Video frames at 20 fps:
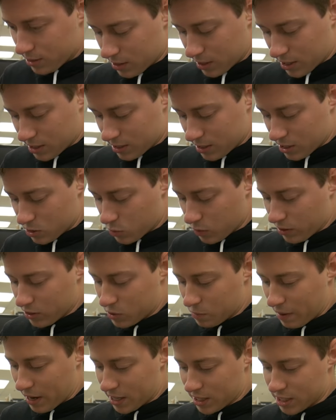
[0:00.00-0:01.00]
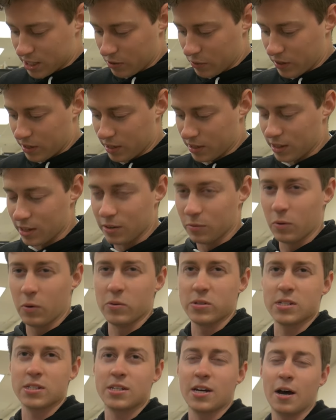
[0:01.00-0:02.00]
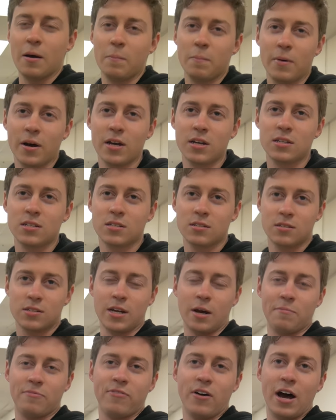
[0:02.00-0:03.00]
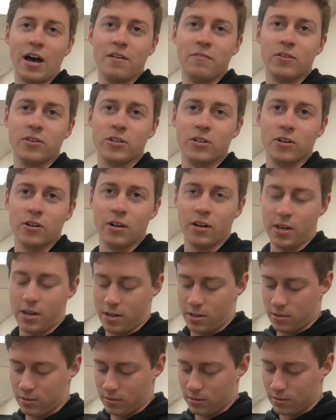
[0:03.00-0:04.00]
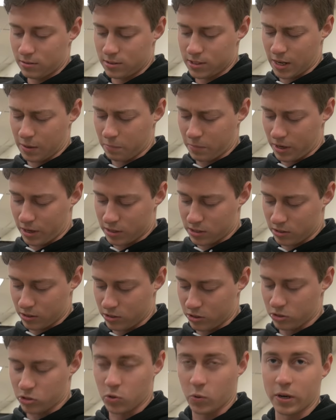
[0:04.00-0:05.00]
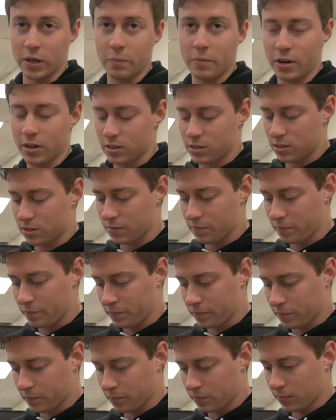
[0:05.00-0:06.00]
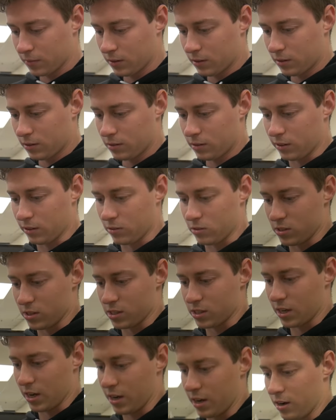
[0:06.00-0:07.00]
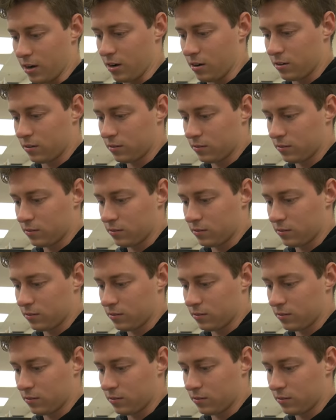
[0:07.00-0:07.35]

So these were those mice that we did, what was it, top mice, top 5 under 10 bucks or under 20 bucks. And there's this guy here.